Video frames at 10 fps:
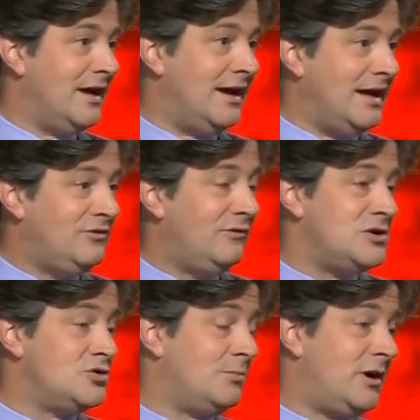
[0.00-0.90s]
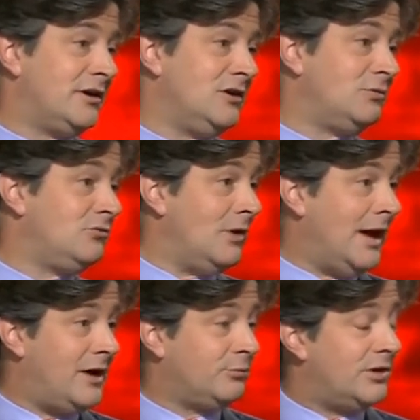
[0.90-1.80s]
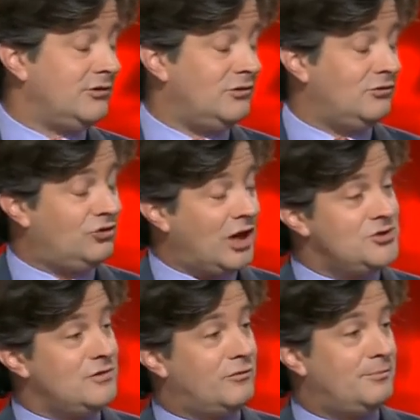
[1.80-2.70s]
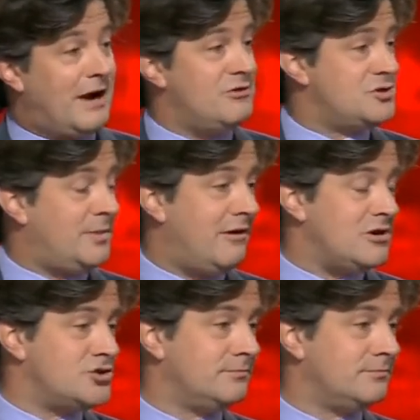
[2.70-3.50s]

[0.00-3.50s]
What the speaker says: individual markets, house prices changing from parish to parish.